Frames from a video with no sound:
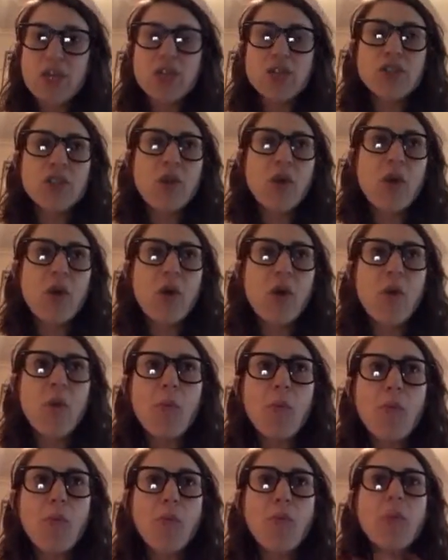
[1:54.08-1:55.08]
So
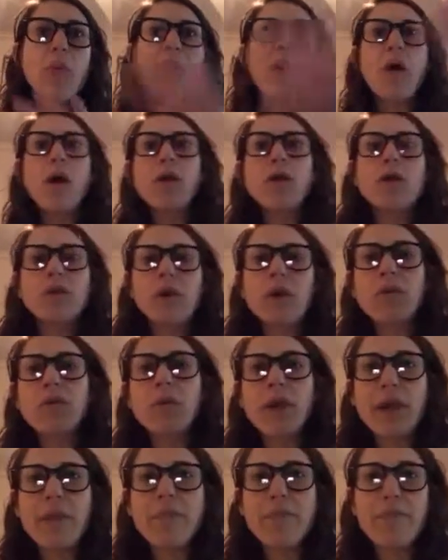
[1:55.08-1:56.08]
long
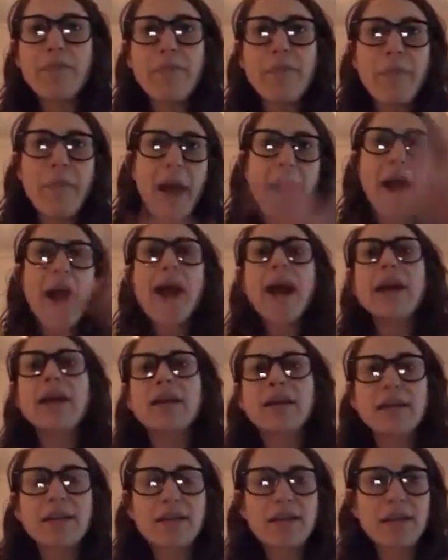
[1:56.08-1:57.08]
way
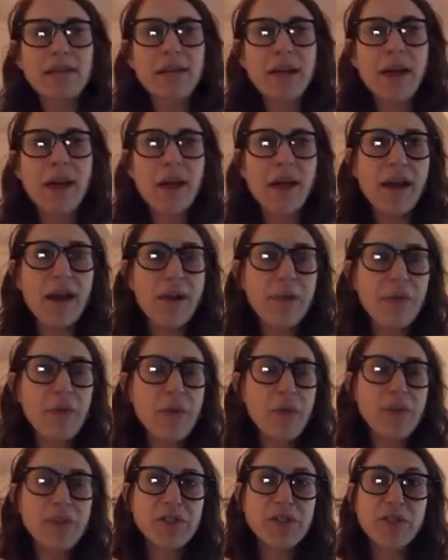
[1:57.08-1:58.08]
back,
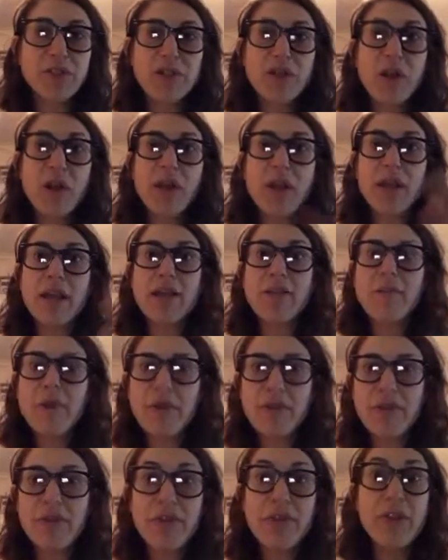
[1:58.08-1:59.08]
when we started talking
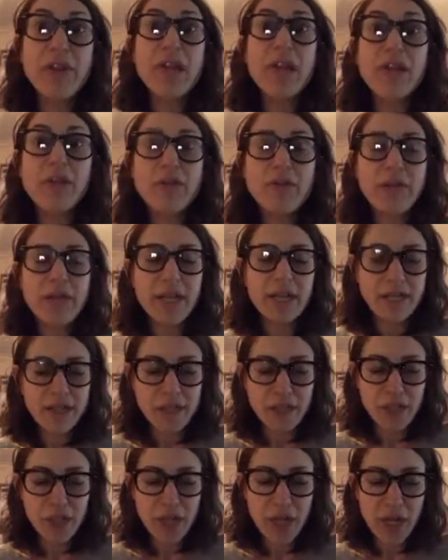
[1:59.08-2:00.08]
about theories
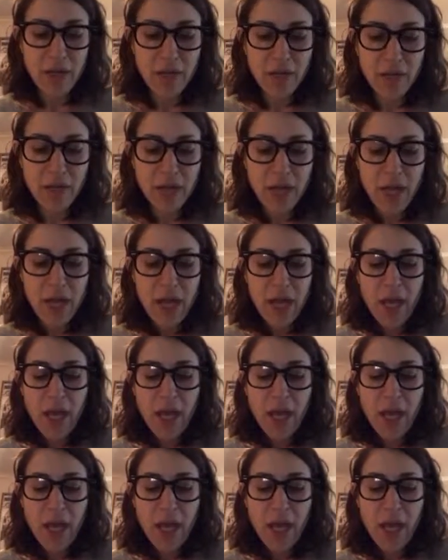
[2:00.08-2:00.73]
in general,